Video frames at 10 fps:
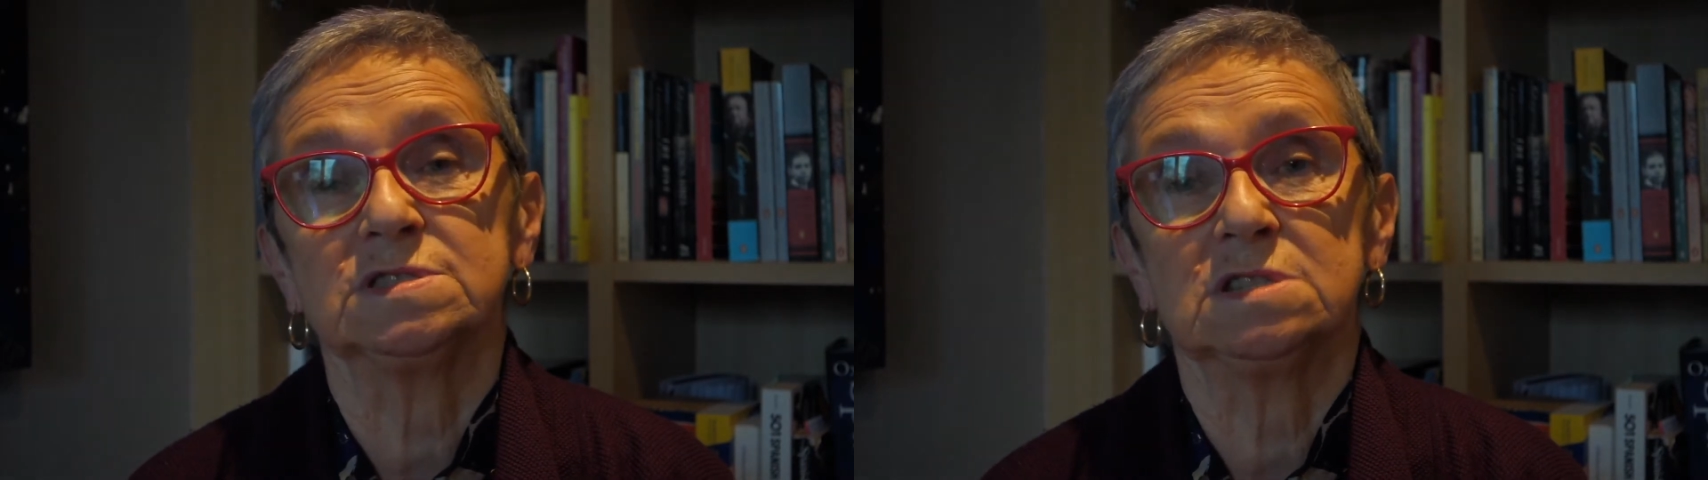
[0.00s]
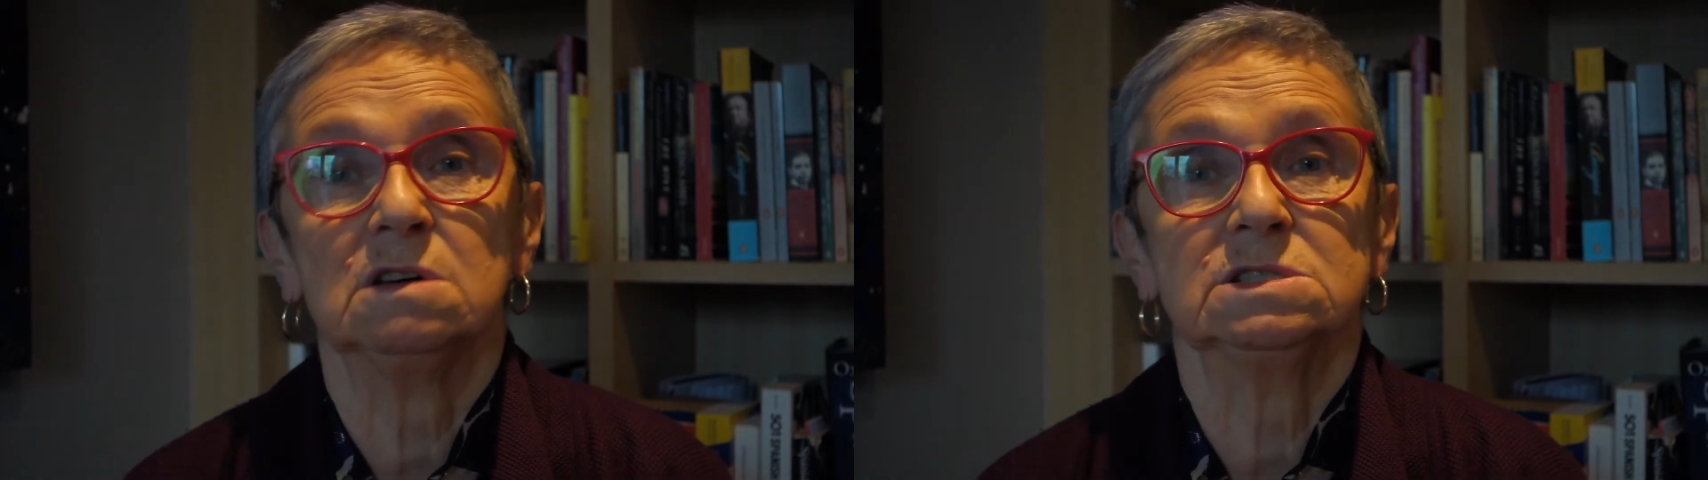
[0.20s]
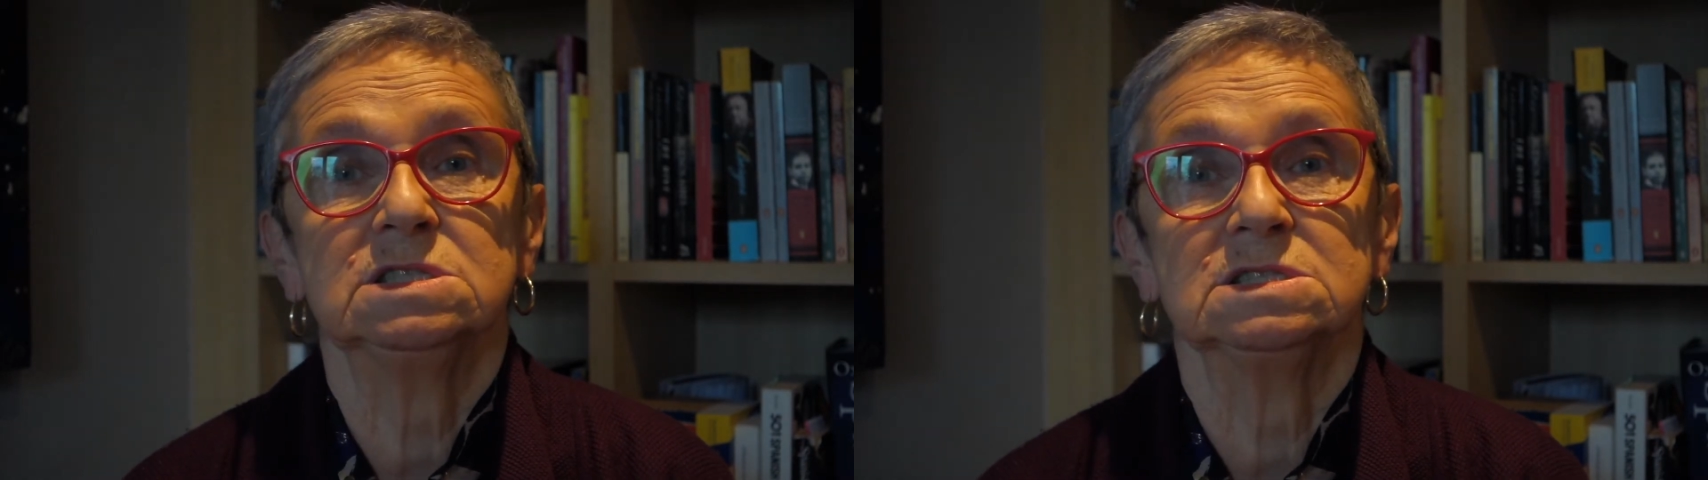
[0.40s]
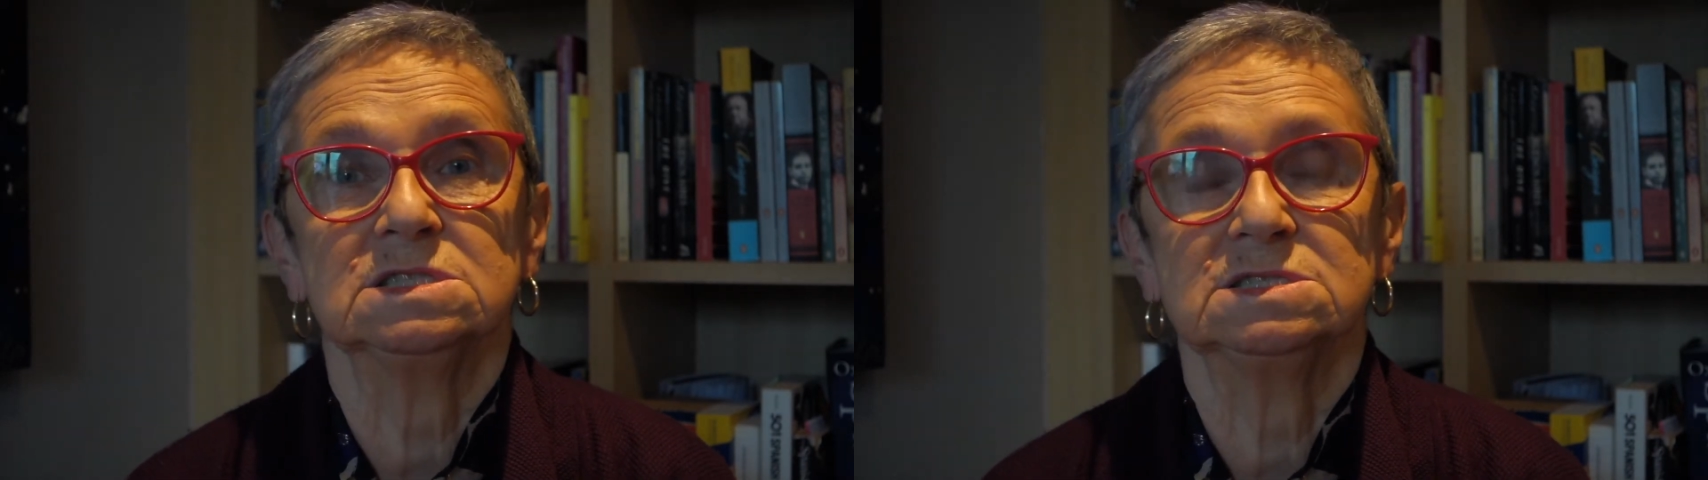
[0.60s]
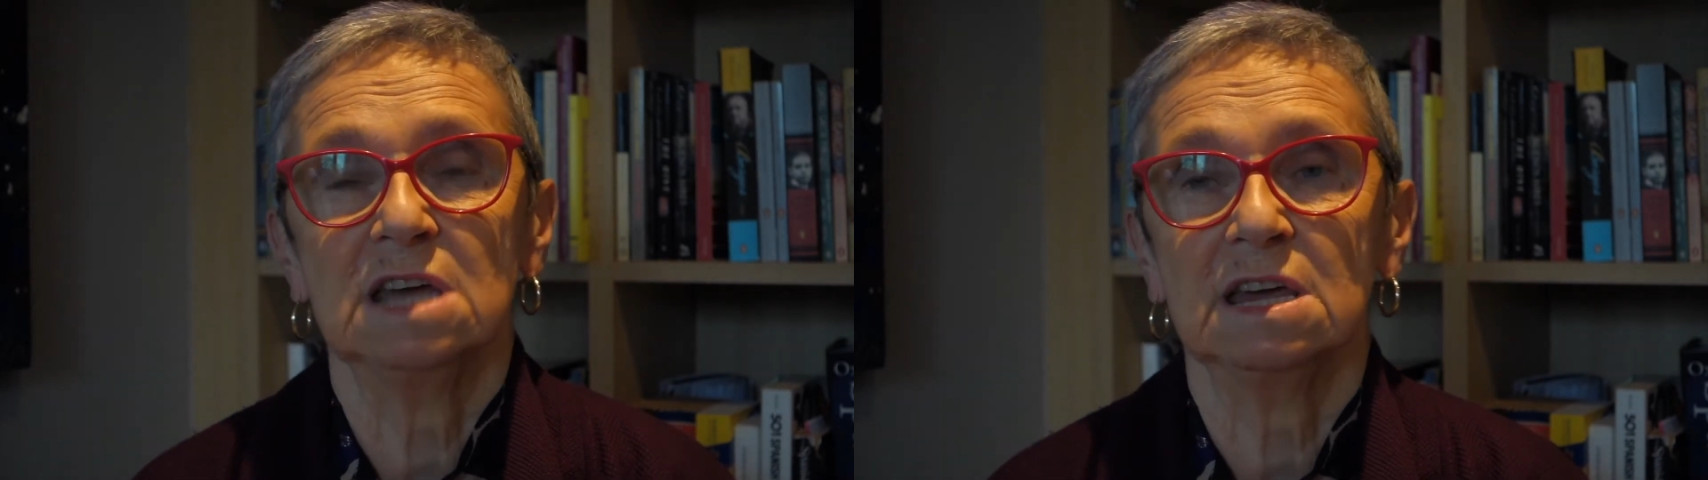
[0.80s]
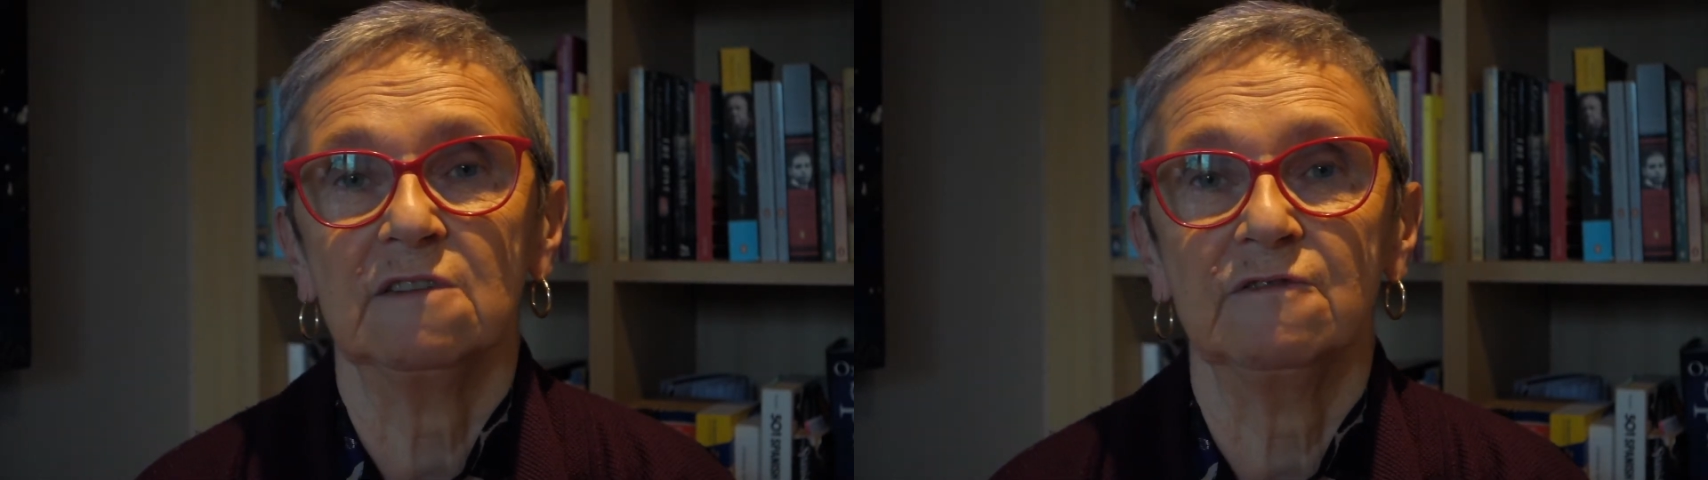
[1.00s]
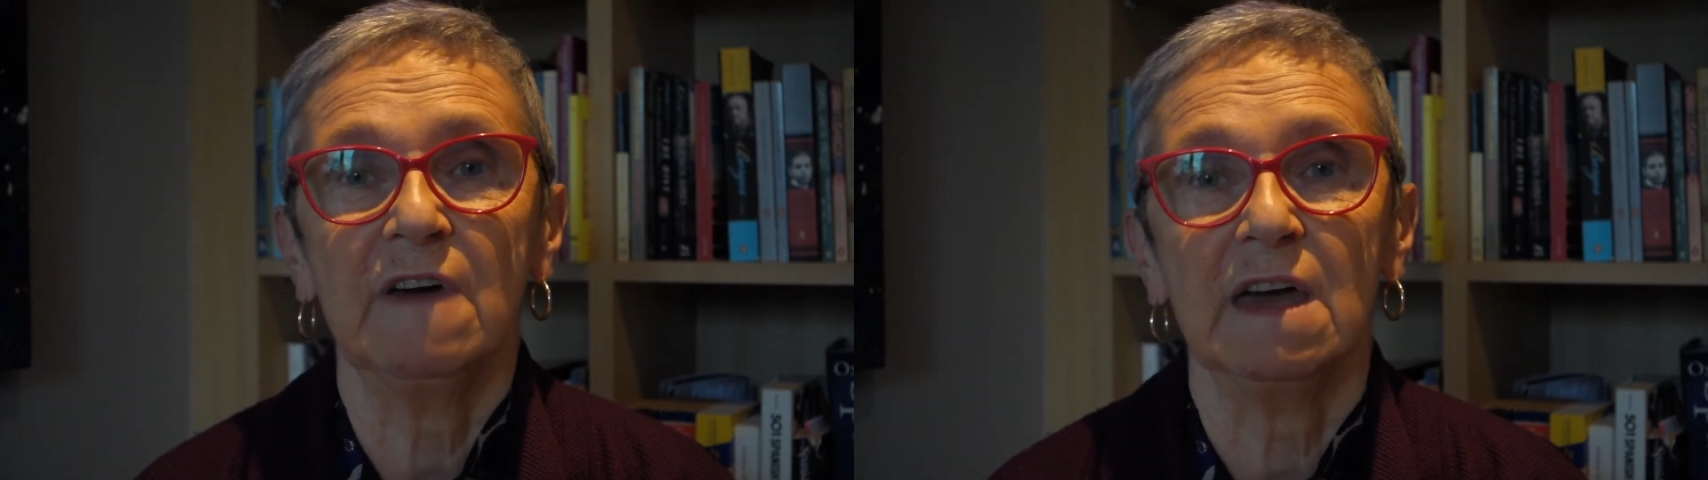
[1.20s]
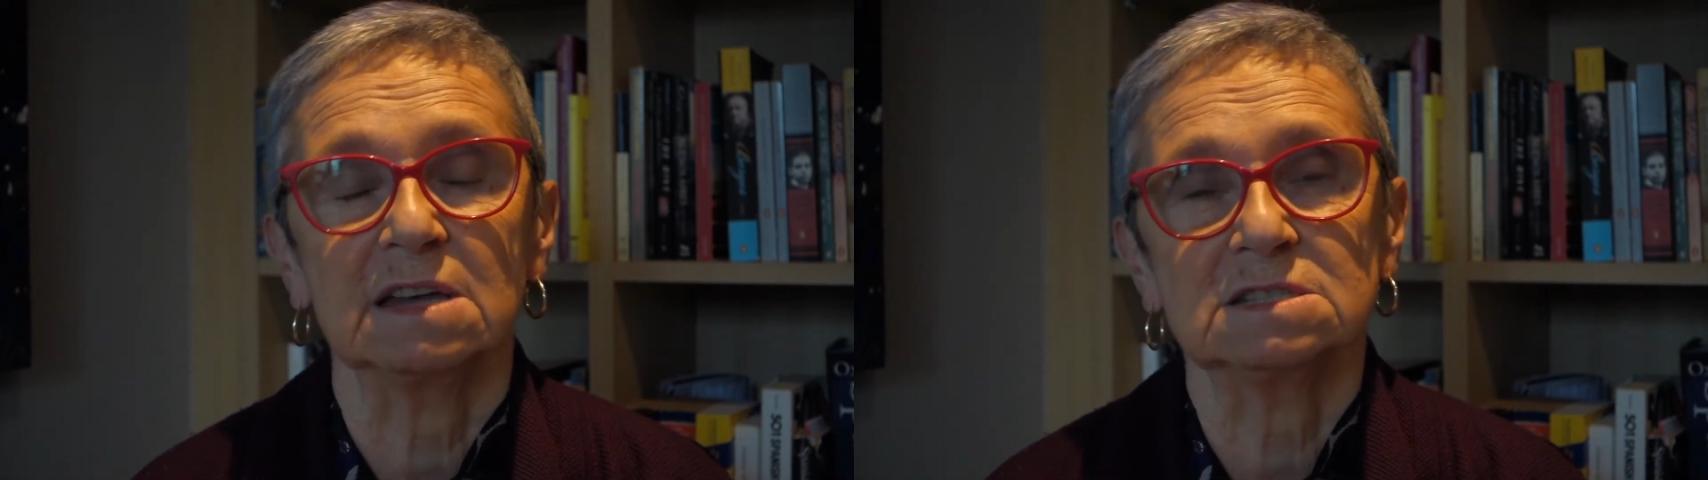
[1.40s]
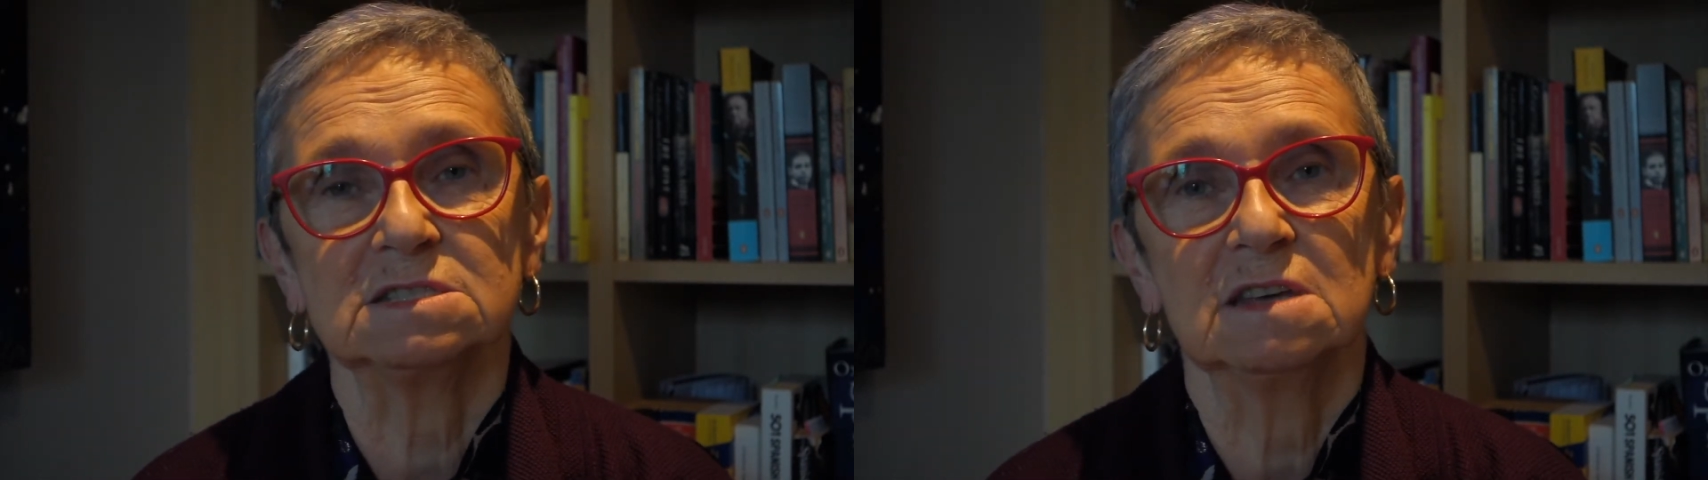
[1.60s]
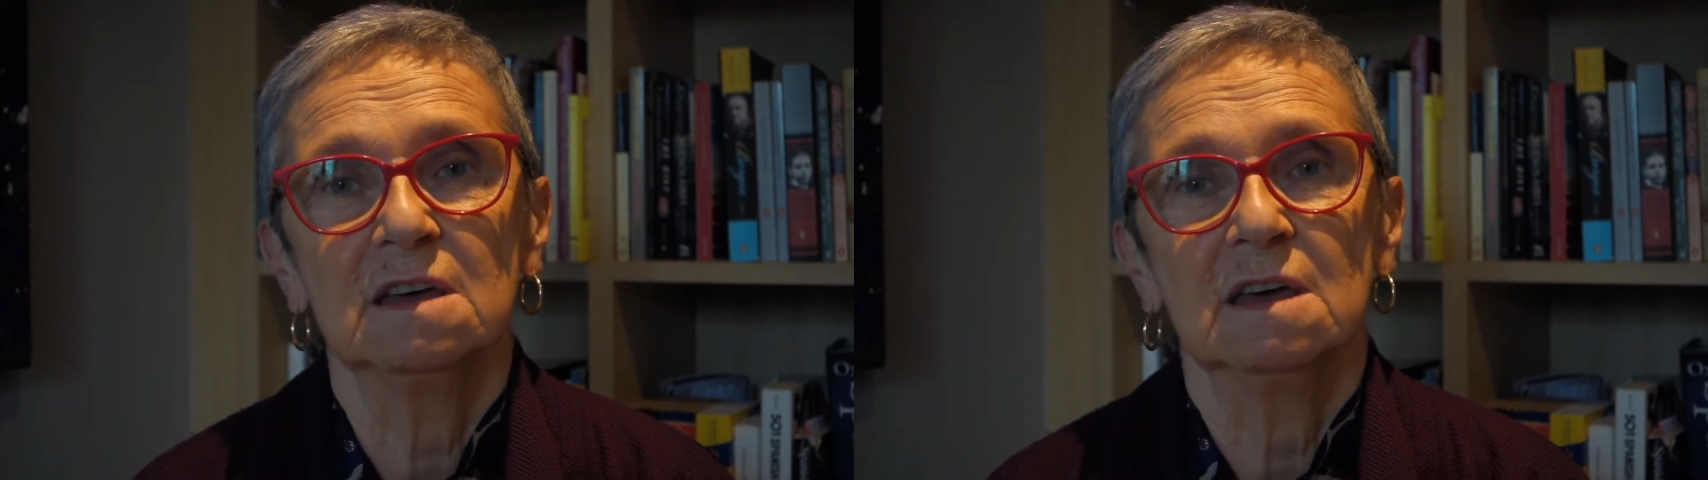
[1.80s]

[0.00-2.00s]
started to take effect,